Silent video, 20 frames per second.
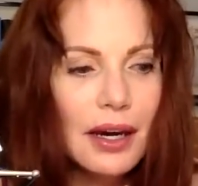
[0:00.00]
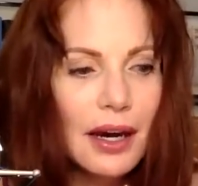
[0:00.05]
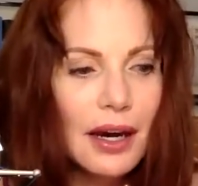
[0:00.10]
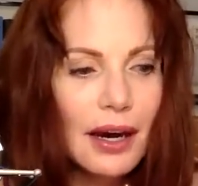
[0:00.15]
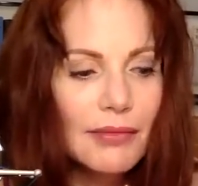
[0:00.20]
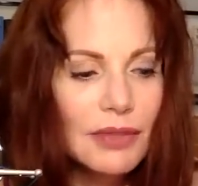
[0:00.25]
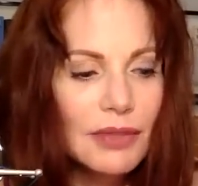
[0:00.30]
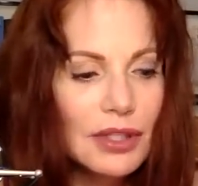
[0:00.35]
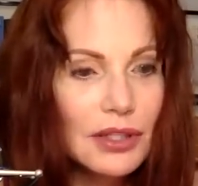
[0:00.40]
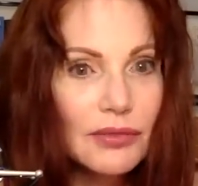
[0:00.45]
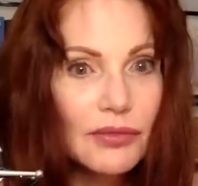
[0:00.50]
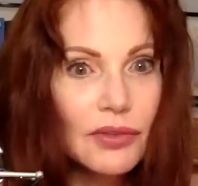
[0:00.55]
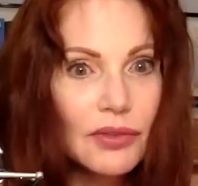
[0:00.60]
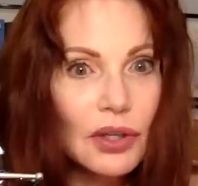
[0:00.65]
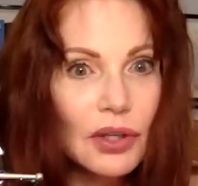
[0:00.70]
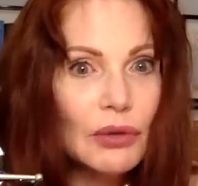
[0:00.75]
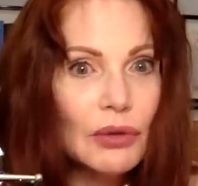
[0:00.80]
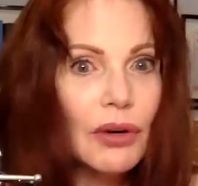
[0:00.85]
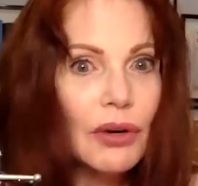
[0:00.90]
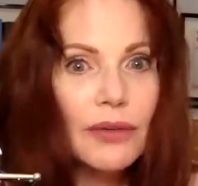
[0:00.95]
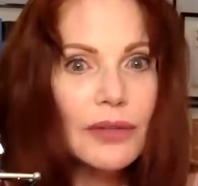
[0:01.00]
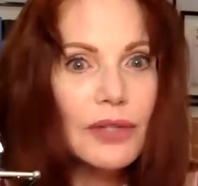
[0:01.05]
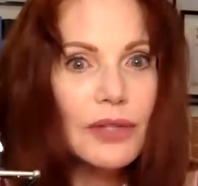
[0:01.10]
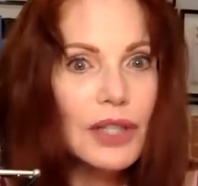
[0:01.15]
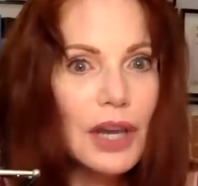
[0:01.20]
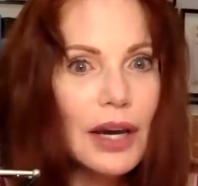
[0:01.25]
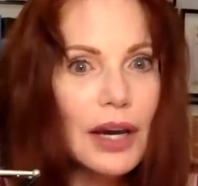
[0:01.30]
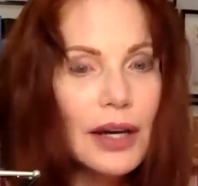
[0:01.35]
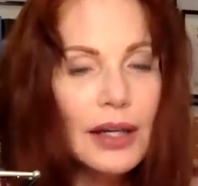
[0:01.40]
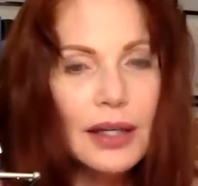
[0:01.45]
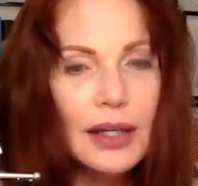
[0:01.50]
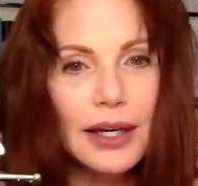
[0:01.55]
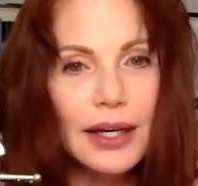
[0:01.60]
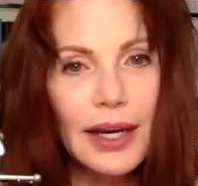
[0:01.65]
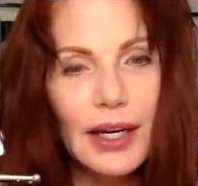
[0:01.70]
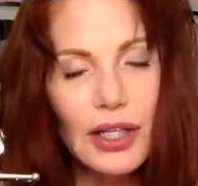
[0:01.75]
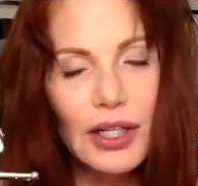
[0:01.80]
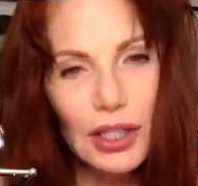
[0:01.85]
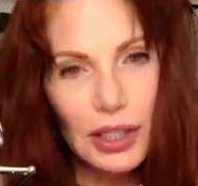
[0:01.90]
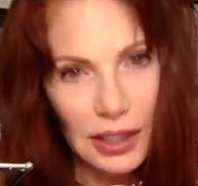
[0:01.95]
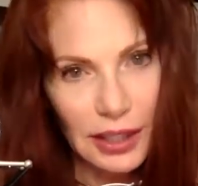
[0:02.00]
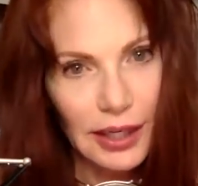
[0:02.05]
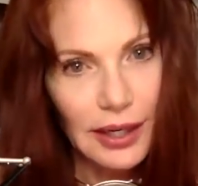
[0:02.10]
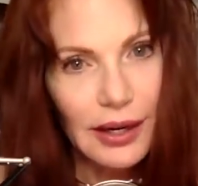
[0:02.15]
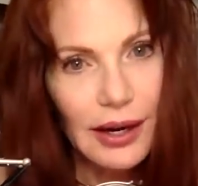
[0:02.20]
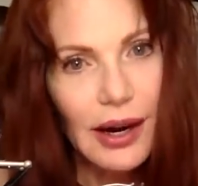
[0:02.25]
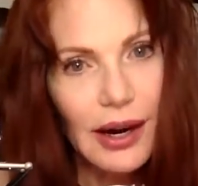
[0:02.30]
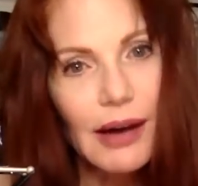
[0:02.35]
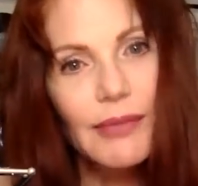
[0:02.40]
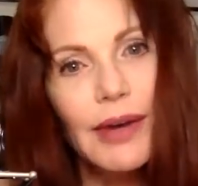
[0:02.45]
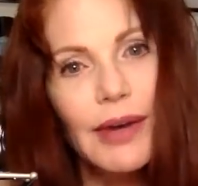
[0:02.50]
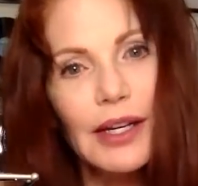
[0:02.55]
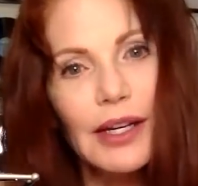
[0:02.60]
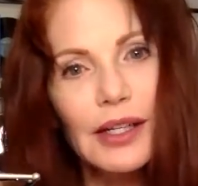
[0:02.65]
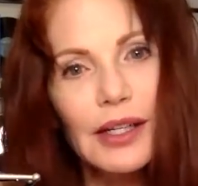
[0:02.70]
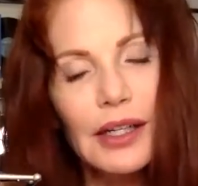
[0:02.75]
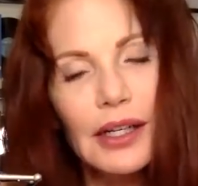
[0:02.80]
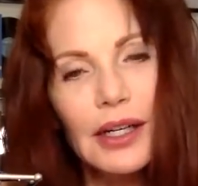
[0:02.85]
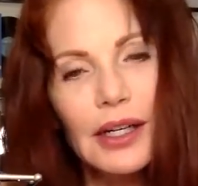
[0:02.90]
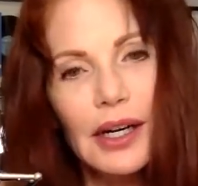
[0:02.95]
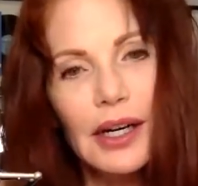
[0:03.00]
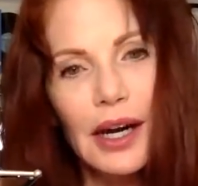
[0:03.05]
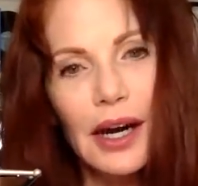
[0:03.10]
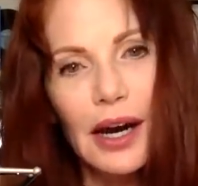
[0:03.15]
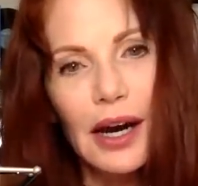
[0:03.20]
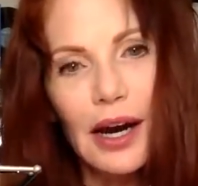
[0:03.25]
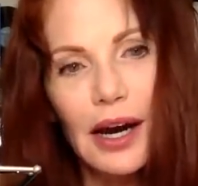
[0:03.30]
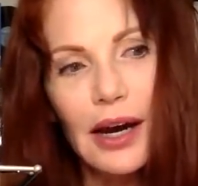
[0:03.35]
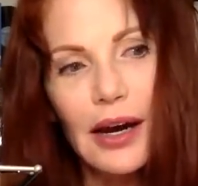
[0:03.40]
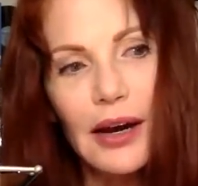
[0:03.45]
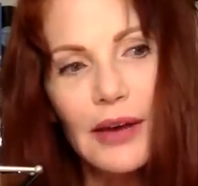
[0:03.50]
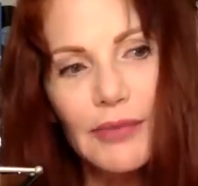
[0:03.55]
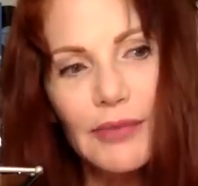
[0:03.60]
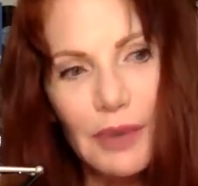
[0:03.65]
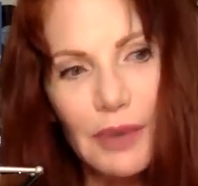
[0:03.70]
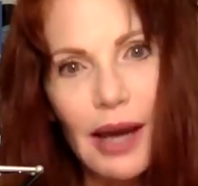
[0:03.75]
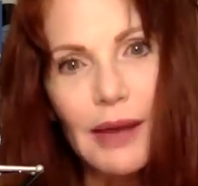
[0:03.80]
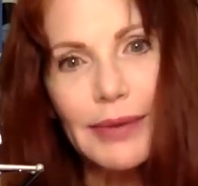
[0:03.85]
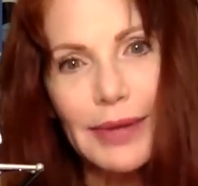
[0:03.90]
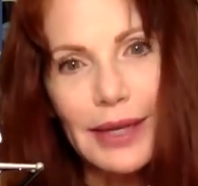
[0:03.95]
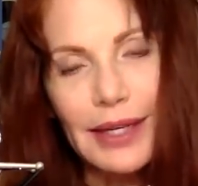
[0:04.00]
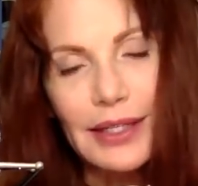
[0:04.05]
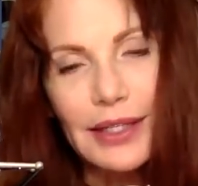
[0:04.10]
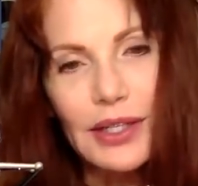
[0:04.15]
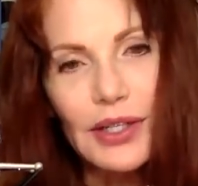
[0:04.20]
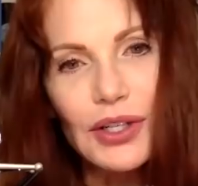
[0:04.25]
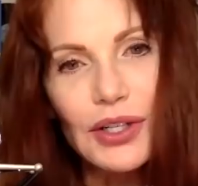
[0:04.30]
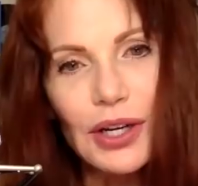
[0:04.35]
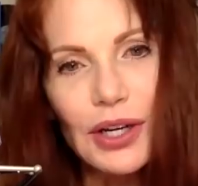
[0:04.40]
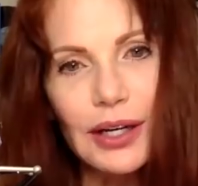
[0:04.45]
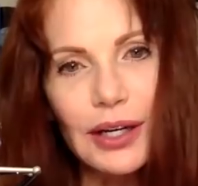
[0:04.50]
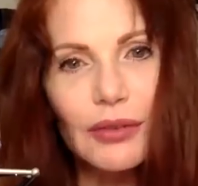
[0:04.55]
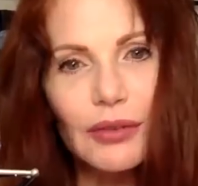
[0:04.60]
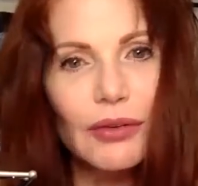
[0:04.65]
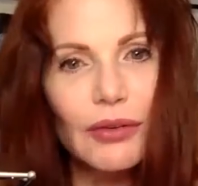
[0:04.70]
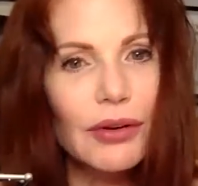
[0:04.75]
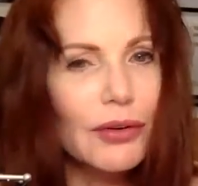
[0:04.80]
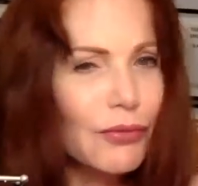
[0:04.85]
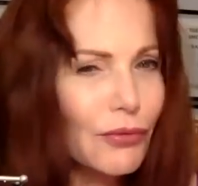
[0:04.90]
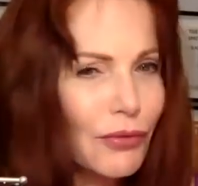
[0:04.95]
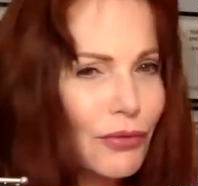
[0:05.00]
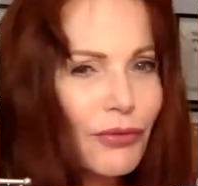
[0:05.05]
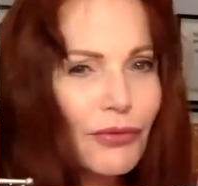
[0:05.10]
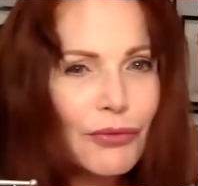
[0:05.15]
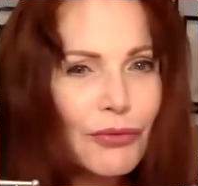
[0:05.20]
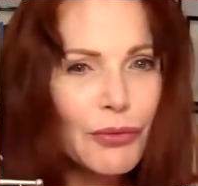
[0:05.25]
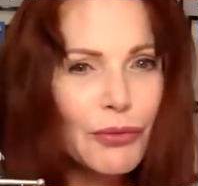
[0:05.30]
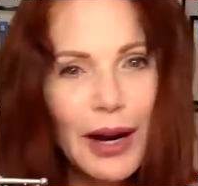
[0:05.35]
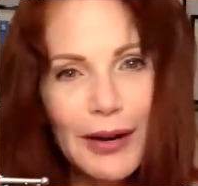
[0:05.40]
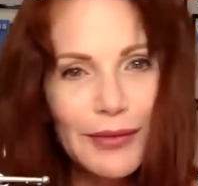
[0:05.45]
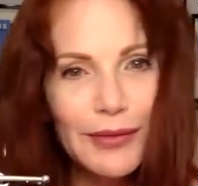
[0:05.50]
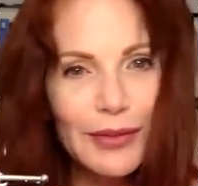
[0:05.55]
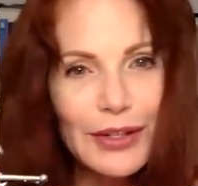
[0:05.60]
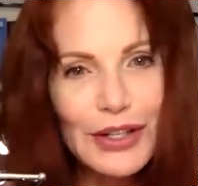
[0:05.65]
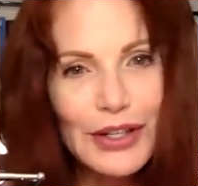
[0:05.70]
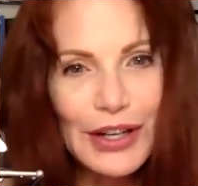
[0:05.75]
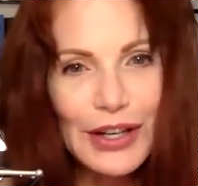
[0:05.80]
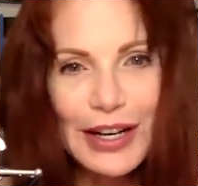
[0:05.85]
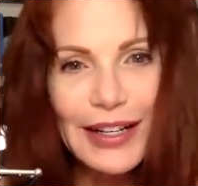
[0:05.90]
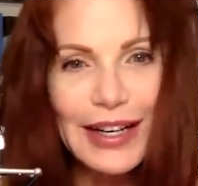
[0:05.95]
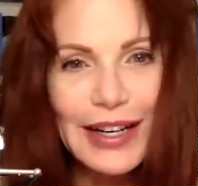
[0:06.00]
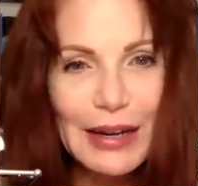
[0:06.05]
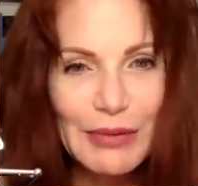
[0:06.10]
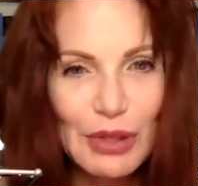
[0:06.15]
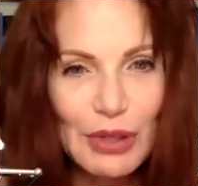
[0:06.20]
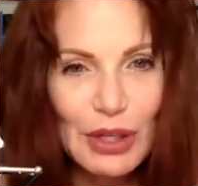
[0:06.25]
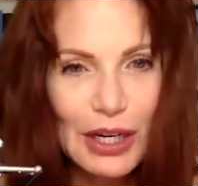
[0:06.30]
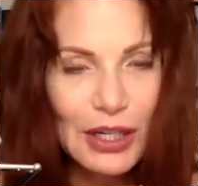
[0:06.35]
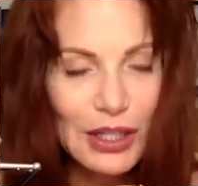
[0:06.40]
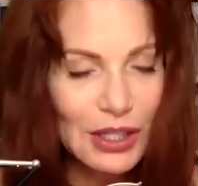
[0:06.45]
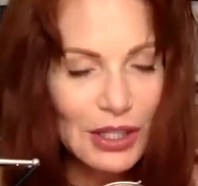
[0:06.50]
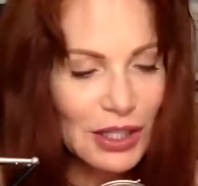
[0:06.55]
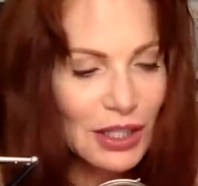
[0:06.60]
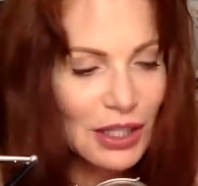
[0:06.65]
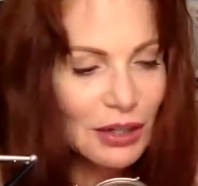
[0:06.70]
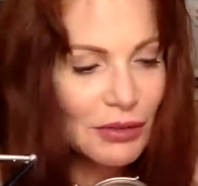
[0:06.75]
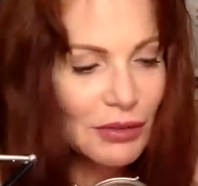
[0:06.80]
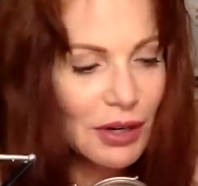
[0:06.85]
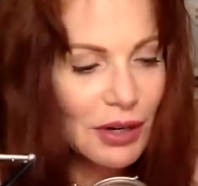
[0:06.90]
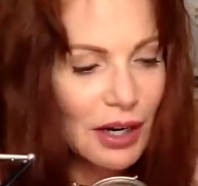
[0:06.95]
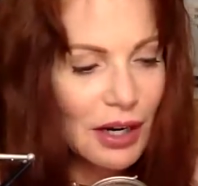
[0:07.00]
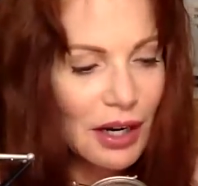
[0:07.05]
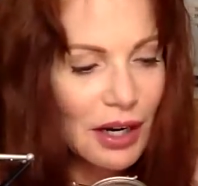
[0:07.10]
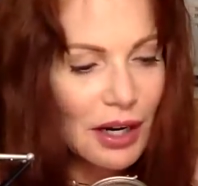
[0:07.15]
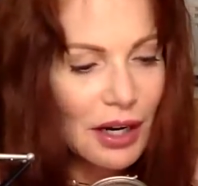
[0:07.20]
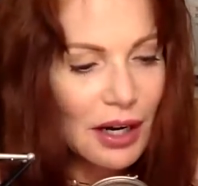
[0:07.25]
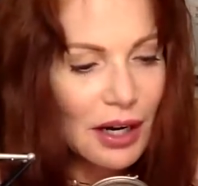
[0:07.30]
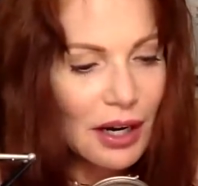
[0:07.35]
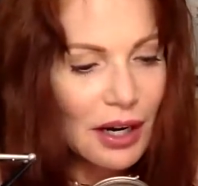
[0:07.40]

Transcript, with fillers: I'm just a viewer of the channel occasionally and a commenter. IPS's channel or whatever the channel name changes to. Sure.